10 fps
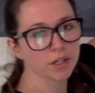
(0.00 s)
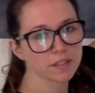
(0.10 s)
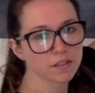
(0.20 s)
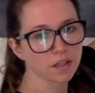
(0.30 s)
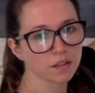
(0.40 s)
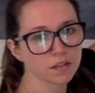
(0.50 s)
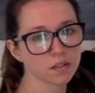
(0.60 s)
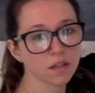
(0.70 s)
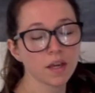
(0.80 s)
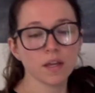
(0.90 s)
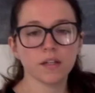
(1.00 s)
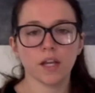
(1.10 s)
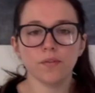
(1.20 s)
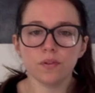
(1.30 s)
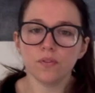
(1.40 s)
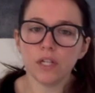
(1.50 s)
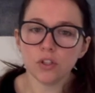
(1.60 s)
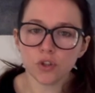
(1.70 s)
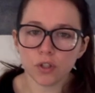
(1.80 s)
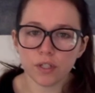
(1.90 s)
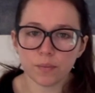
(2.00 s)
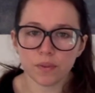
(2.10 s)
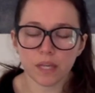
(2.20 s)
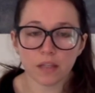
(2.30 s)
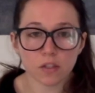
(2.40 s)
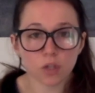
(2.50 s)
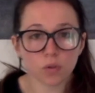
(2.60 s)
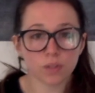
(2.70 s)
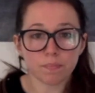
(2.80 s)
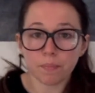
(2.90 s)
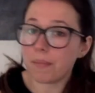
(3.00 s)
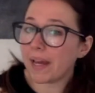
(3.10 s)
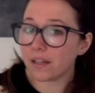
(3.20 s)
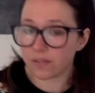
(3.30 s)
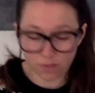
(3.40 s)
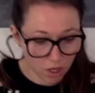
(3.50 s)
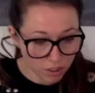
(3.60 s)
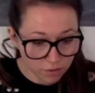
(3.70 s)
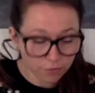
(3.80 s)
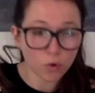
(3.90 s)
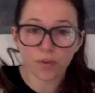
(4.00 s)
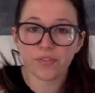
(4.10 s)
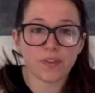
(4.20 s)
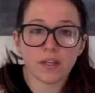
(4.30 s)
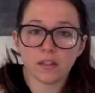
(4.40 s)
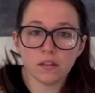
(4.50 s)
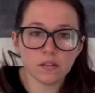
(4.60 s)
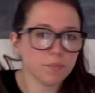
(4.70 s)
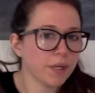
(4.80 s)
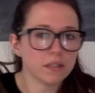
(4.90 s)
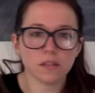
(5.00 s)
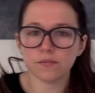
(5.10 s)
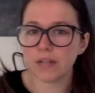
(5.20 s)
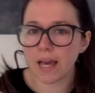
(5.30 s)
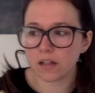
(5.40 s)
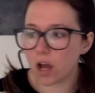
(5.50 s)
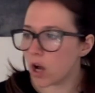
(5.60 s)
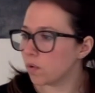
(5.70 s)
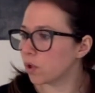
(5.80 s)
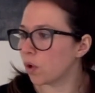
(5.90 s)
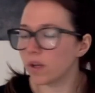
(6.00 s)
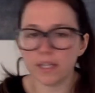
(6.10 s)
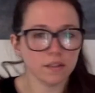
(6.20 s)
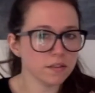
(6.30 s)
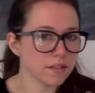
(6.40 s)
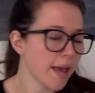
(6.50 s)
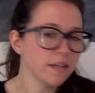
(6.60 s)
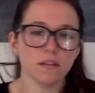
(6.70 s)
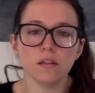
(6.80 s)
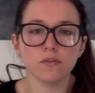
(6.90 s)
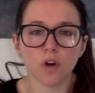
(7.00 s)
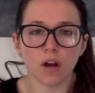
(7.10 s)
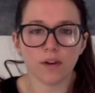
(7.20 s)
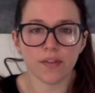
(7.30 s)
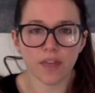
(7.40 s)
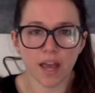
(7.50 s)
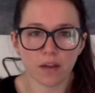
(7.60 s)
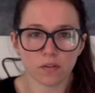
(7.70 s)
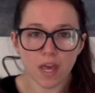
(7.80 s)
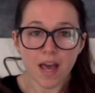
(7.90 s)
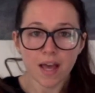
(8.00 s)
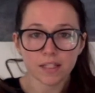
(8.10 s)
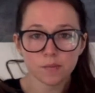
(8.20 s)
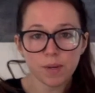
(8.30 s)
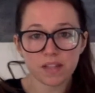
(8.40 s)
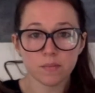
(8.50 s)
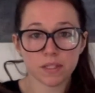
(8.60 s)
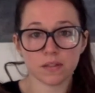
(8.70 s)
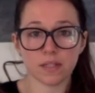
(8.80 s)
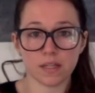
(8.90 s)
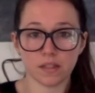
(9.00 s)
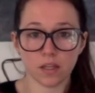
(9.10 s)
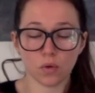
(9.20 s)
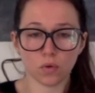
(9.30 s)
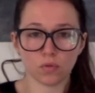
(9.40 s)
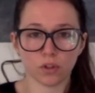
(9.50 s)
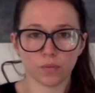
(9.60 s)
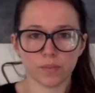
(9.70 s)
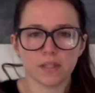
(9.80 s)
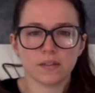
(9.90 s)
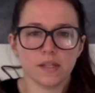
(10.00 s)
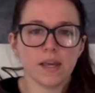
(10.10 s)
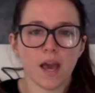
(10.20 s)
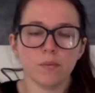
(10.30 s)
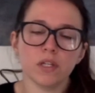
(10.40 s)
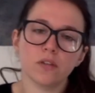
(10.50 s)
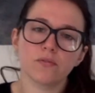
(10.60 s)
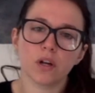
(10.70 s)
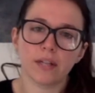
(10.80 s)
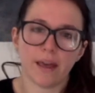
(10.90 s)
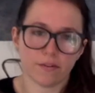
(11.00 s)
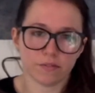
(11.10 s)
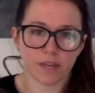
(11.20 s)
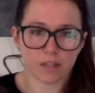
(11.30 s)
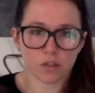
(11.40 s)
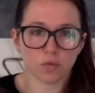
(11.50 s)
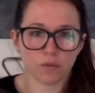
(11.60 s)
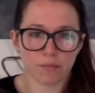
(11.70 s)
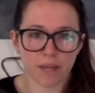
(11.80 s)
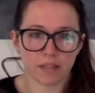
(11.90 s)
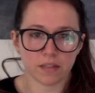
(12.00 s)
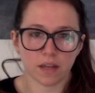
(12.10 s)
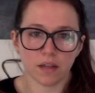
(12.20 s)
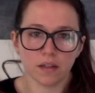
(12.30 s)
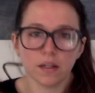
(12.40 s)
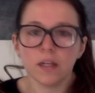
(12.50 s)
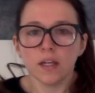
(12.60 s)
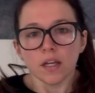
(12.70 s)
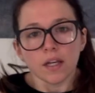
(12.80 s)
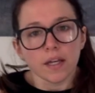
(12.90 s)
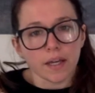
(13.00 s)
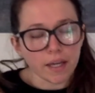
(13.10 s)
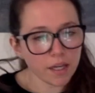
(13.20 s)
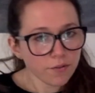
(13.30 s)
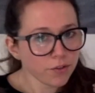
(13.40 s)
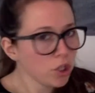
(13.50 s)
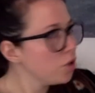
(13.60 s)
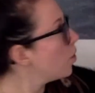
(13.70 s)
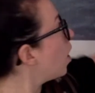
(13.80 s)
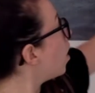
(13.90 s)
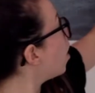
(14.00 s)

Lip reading: 6. Now if you're really struggling with this, you could make 34 things, pieces of Lego, coins, anything you've got around the house, and split them into 6 equal groups. See how many you've got left, that's your remainder. If you